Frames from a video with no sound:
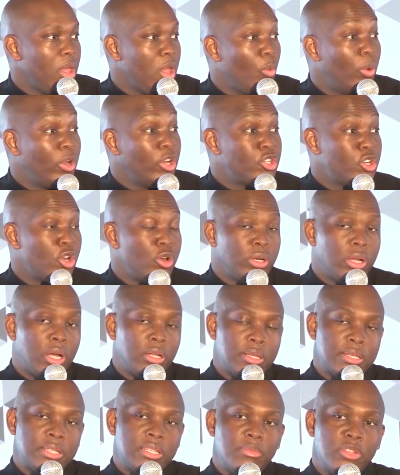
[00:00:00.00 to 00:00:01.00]
When it turned
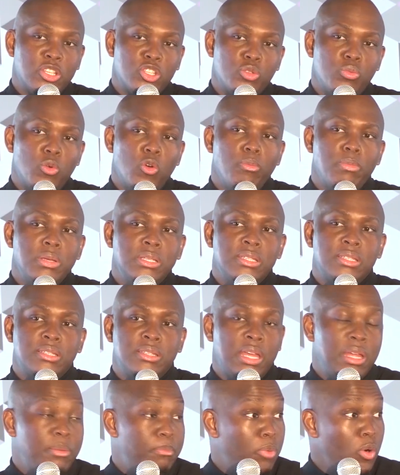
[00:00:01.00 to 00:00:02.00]
out that some of the small businesses
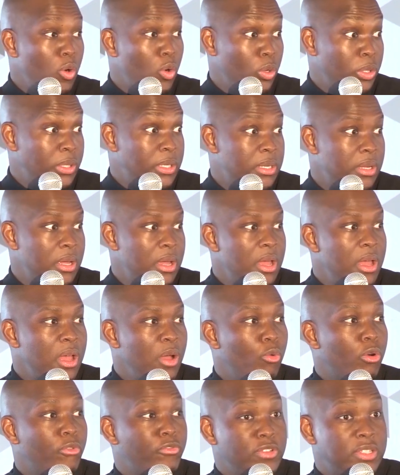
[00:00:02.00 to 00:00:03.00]
they bought
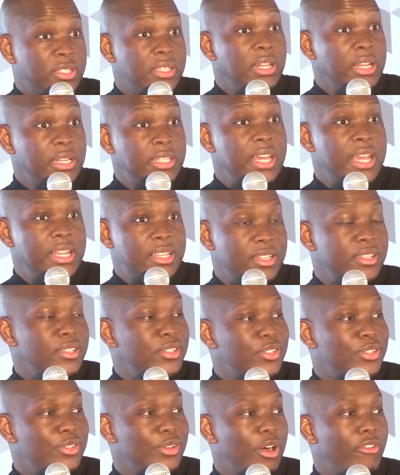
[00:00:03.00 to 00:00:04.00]
were
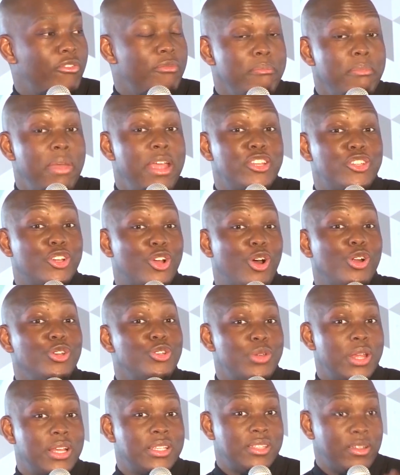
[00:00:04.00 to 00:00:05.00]
facilitators of major
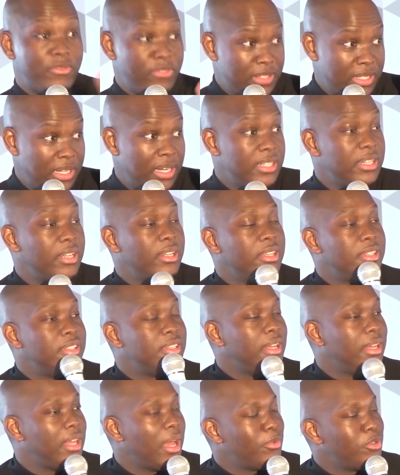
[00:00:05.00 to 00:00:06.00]
contracts that facilitated the
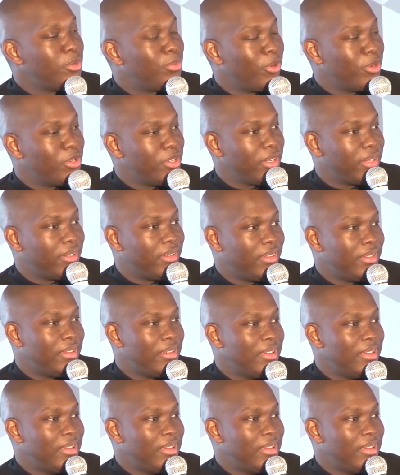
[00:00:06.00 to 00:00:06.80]
state capture project.